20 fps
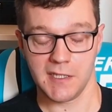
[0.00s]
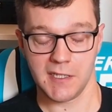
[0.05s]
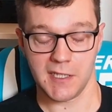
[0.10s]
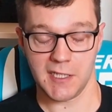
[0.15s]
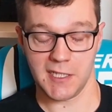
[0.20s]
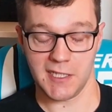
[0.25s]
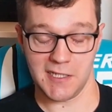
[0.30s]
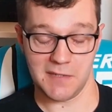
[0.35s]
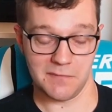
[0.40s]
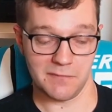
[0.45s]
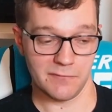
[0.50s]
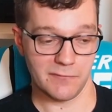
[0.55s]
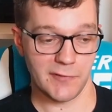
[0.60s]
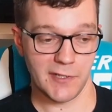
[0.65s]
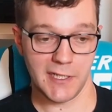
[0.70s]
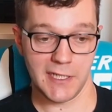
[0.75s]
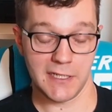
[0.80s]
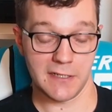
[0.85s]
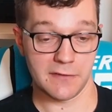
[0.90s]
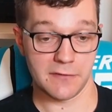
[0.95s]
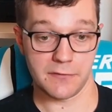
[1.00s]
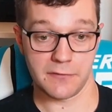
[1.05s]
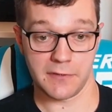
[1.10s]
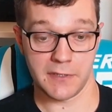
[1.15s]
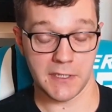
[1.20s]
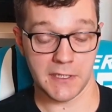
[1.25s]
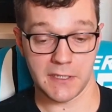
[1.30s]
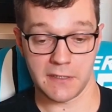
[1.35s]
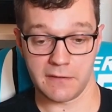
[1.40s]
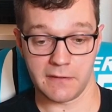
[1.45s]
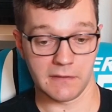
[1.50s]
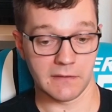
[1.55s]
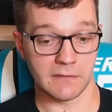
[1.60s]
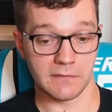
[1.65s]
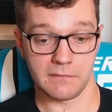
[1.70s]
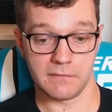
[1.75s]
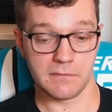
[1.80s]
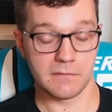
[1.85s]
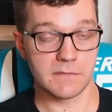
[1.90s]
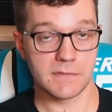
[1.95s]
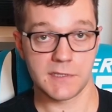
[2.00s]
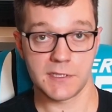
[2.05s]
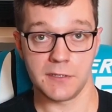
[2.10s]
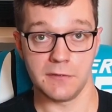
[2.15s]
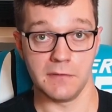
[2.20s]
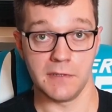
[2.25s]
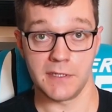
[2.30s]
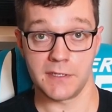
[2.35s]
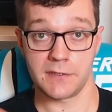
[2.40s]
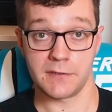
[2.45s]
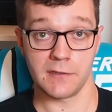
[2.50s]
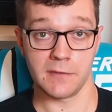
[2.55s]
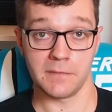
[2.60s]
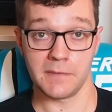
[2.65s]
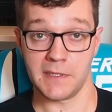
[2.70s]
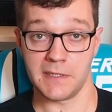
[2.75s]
Really enjoy going to his shop,